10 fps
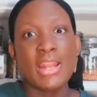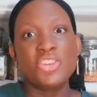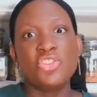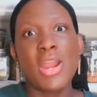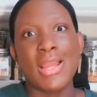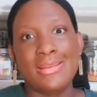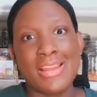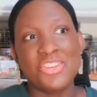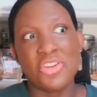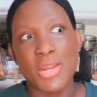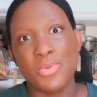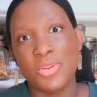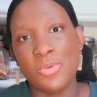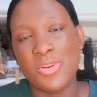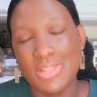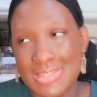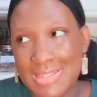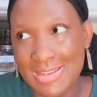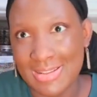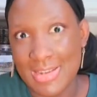And I tried, I tried with Herbal
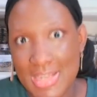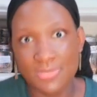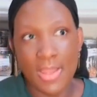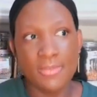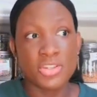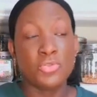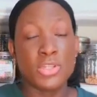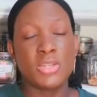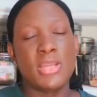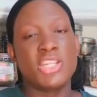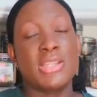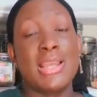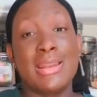Holistic Healing. It has five hundred forty pages.